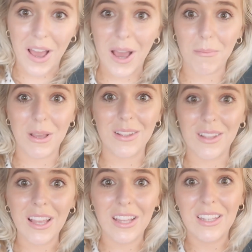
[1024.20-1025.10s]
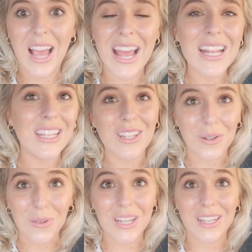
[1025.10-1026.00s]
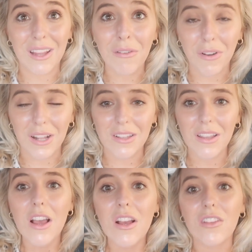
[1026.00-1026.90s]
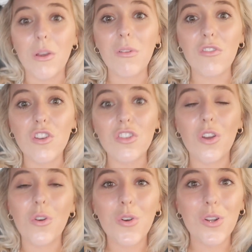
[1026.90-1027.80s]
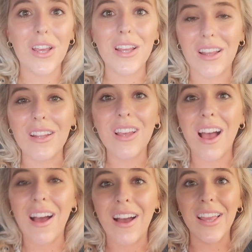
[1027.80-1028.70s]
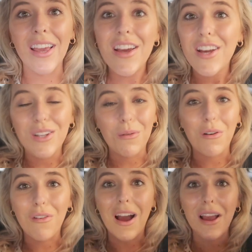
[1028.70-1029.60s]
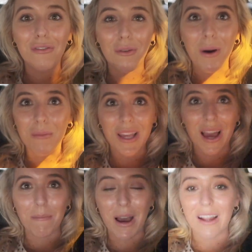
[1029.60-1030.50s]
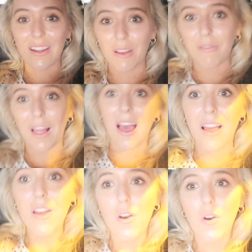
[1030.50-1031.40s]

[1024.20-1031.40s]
app, it's like a 10 degree difference. So we just ordered a Thai to arrive for when we get back to the flat.